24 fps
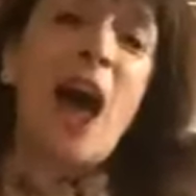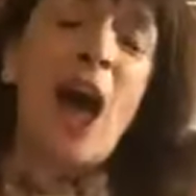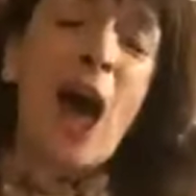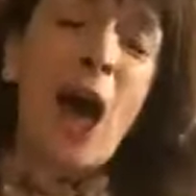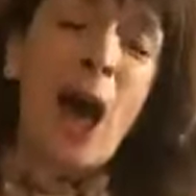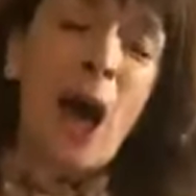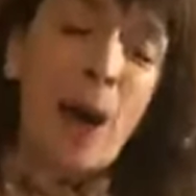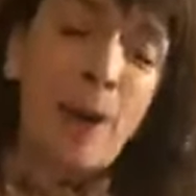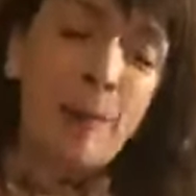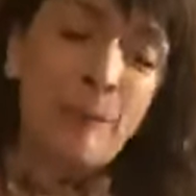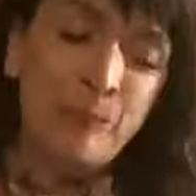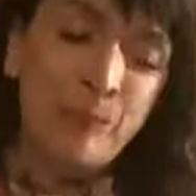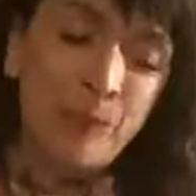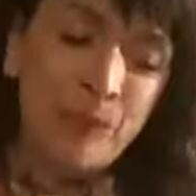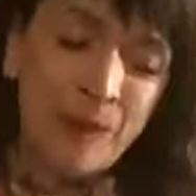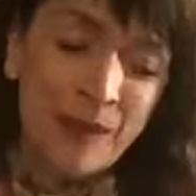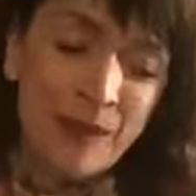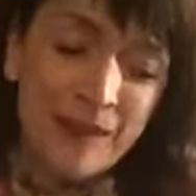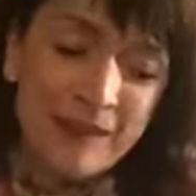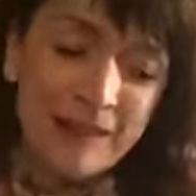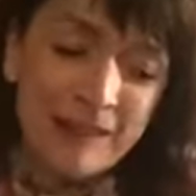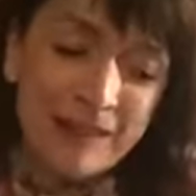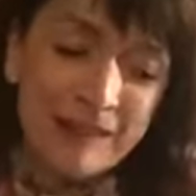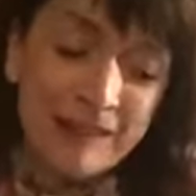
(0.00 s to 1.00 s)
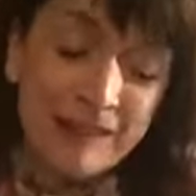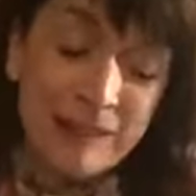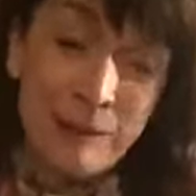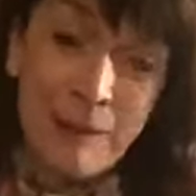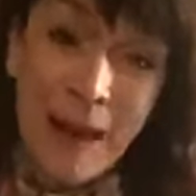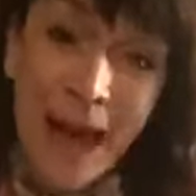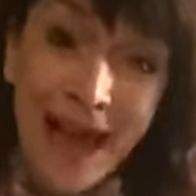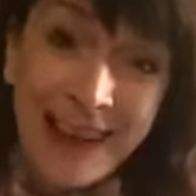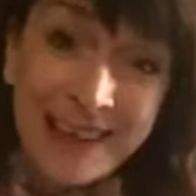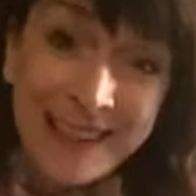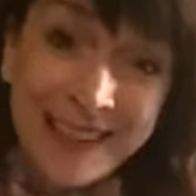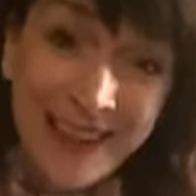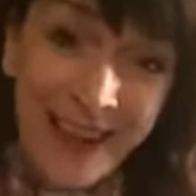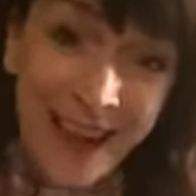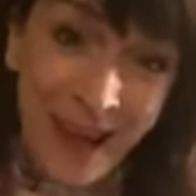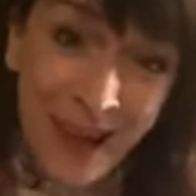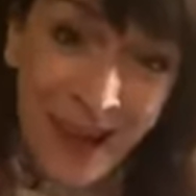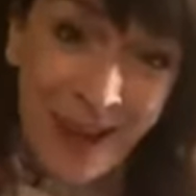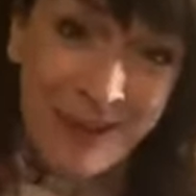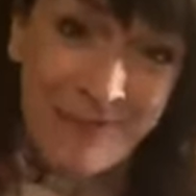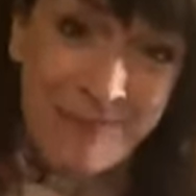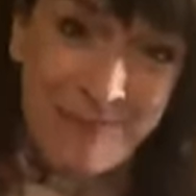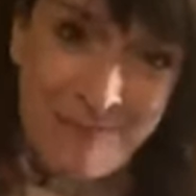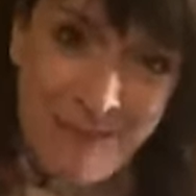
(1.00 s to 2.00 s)
Saman and
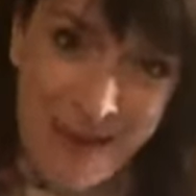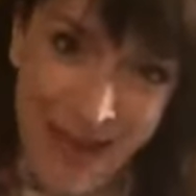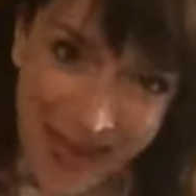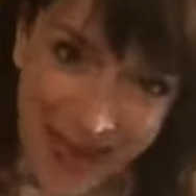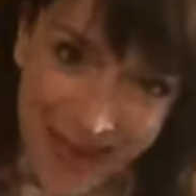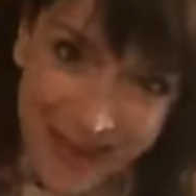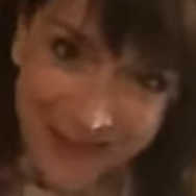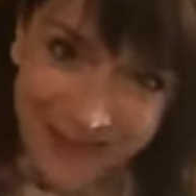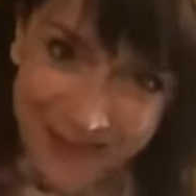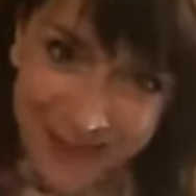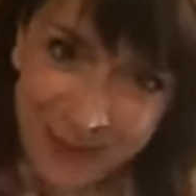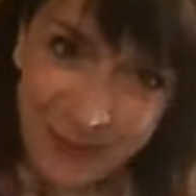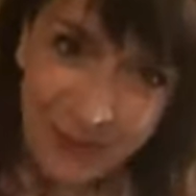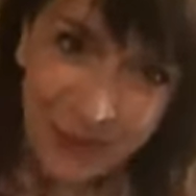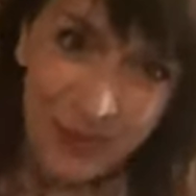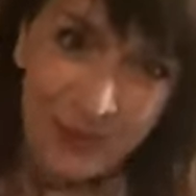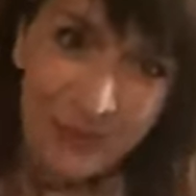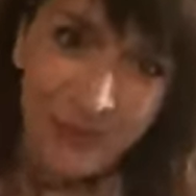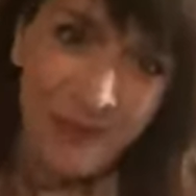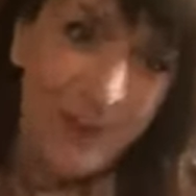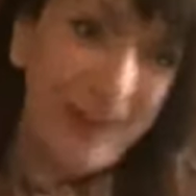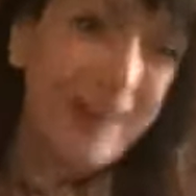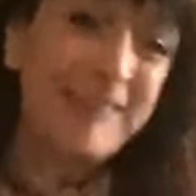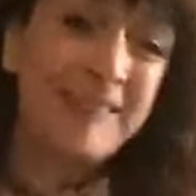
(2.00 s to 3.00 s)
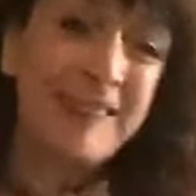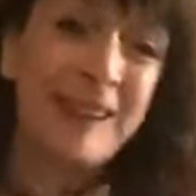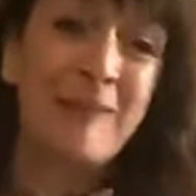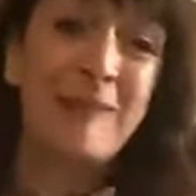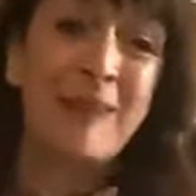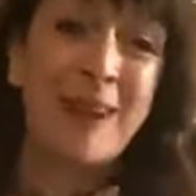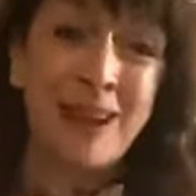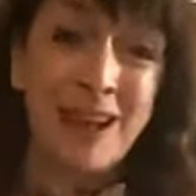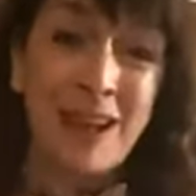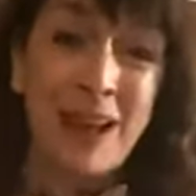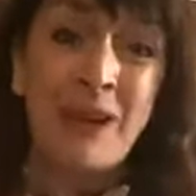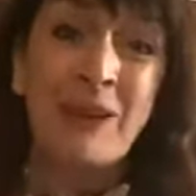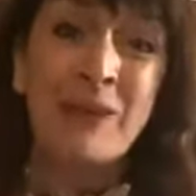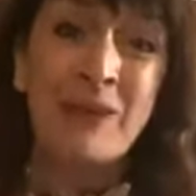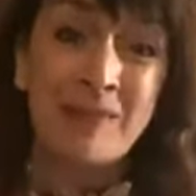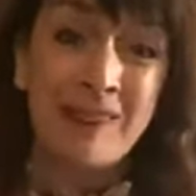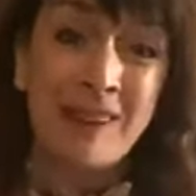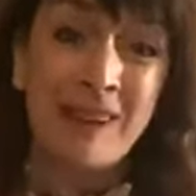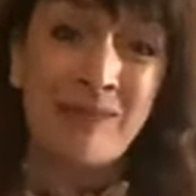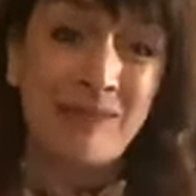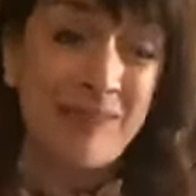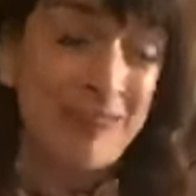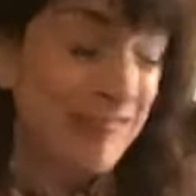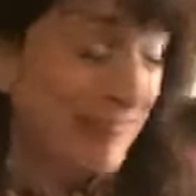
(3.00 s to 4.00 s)
I met for the first time. I know, it was
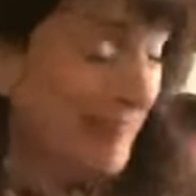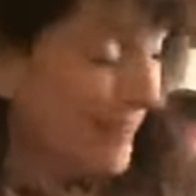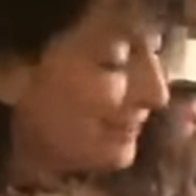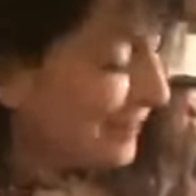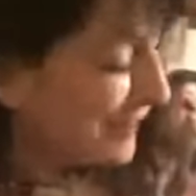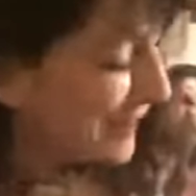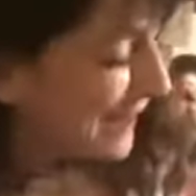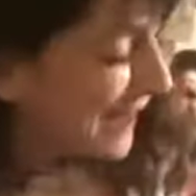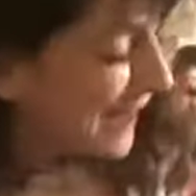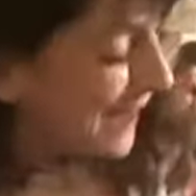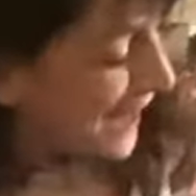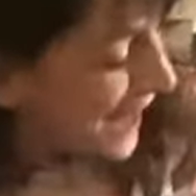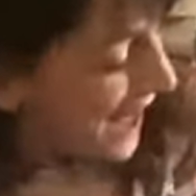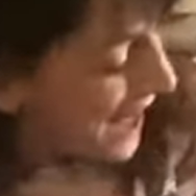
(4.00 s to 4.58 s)
lovely today, wasn't it?